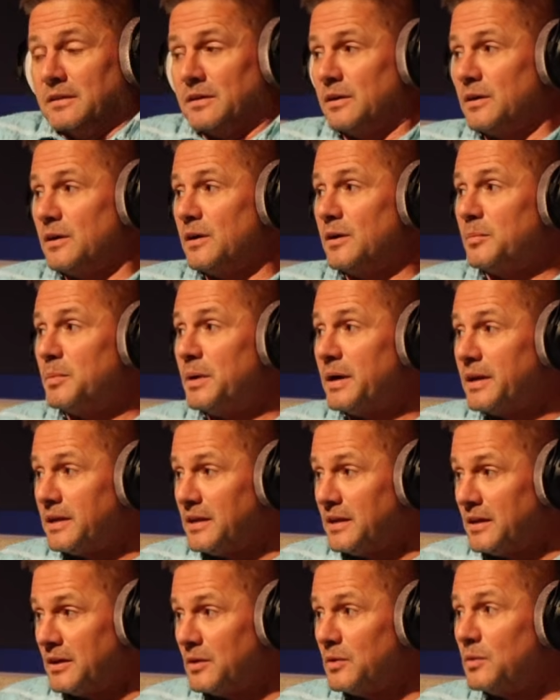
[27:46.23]
Oh,
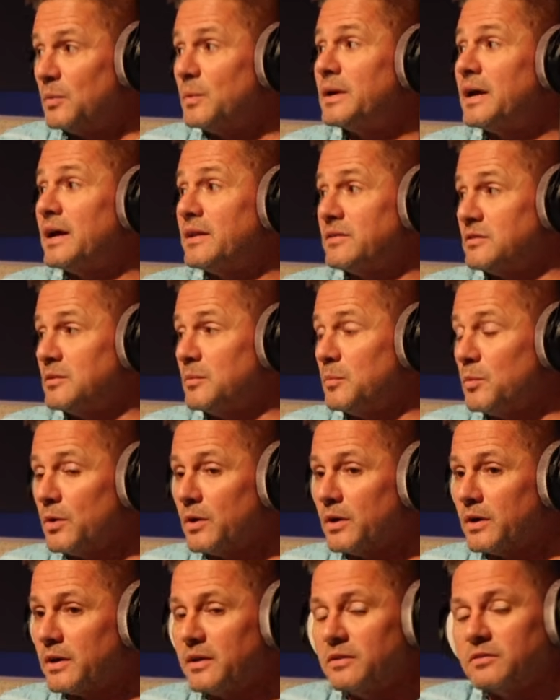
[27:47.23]
buddy, we got some
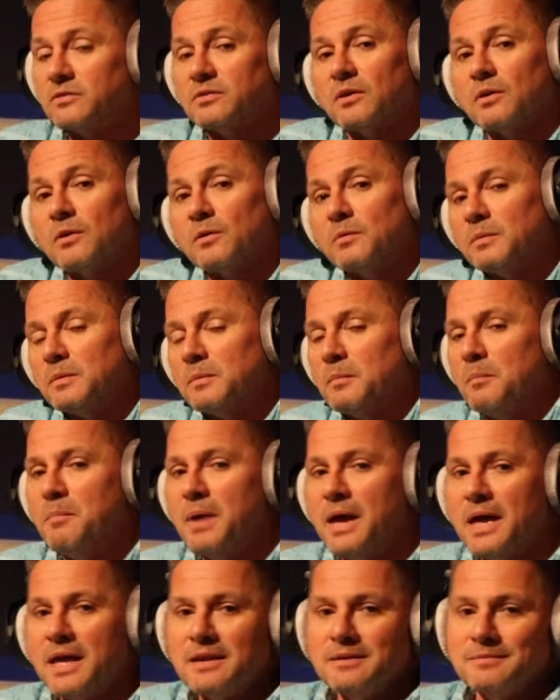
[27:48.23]
work. And so,
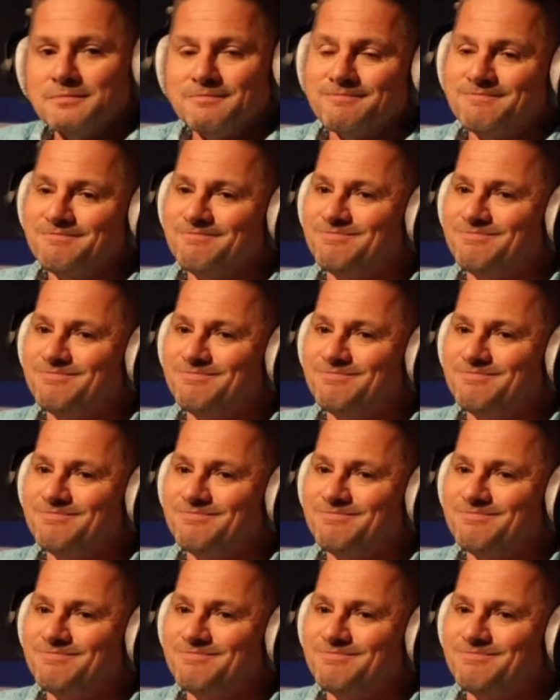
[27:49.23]
men,